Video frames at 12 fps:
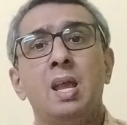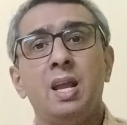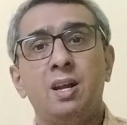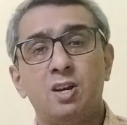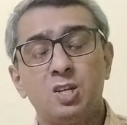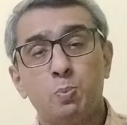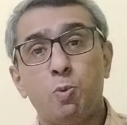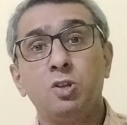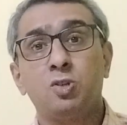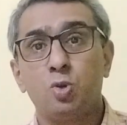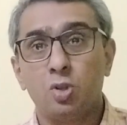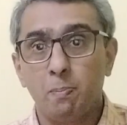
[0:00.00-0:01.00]
In
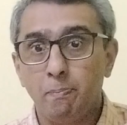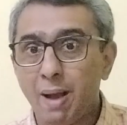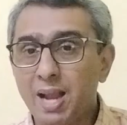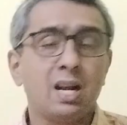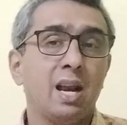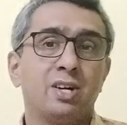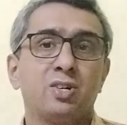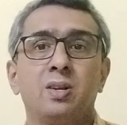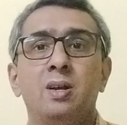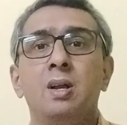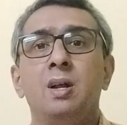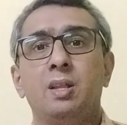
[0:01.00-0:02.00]
response to the backlash,
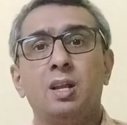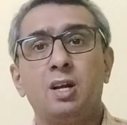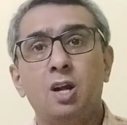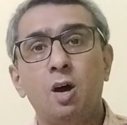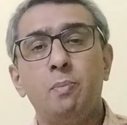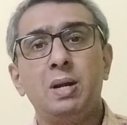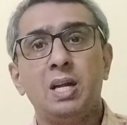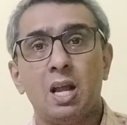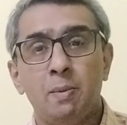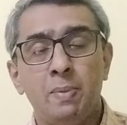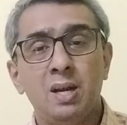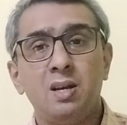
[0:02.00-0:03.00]
the
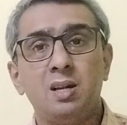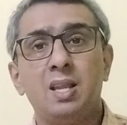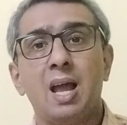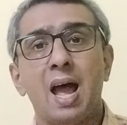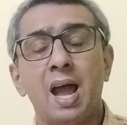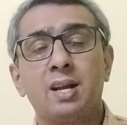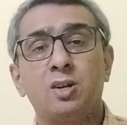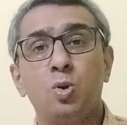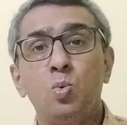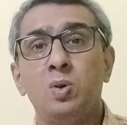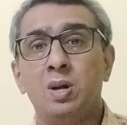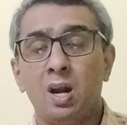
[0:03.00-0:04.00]
government amended the Act
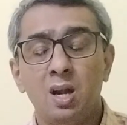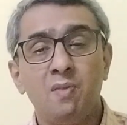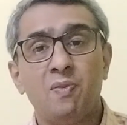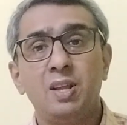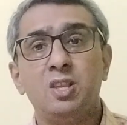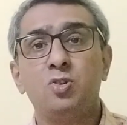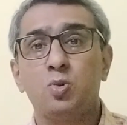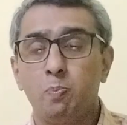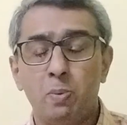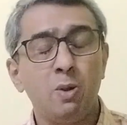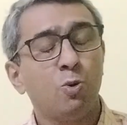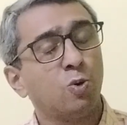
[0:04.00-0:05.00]
to nullify the
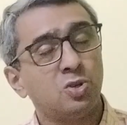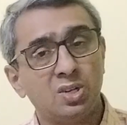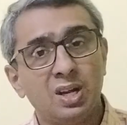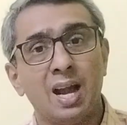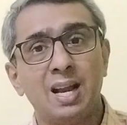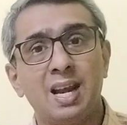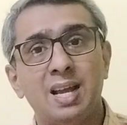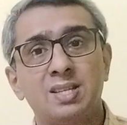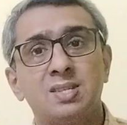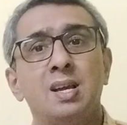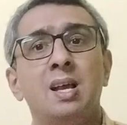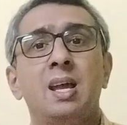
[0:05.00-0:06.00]
Supreme Court's
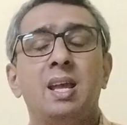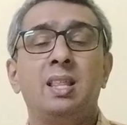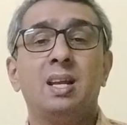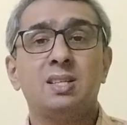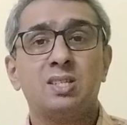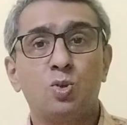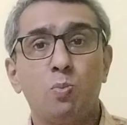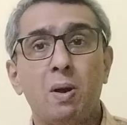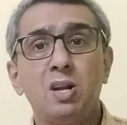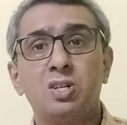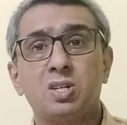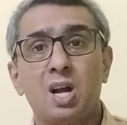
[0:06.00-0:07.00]
guidelines in the
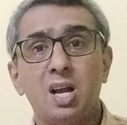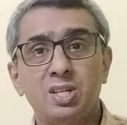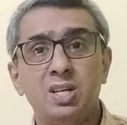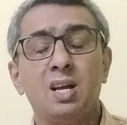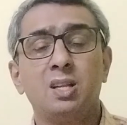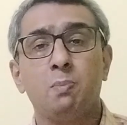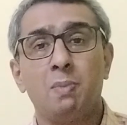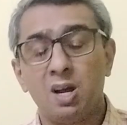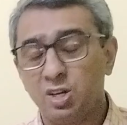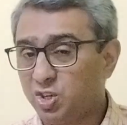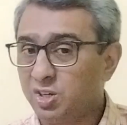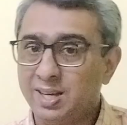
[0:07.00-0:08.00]
Subhash Kashinath
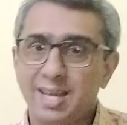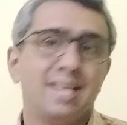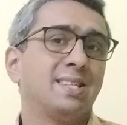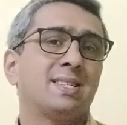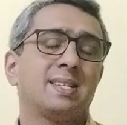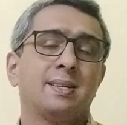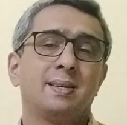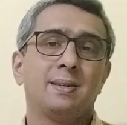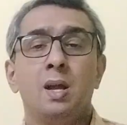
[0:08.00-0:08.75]
Mahajan case.